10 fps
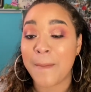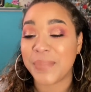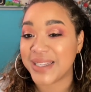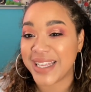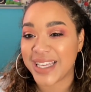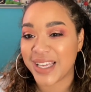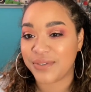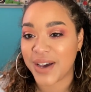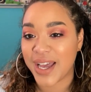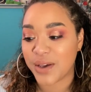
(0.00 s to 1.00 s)
but like
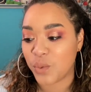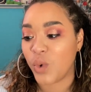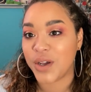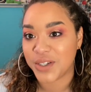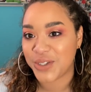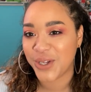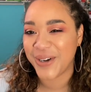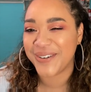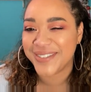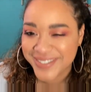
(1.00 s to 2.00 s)
if I wanted
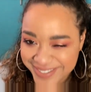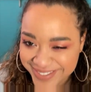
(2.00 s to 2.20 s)
to,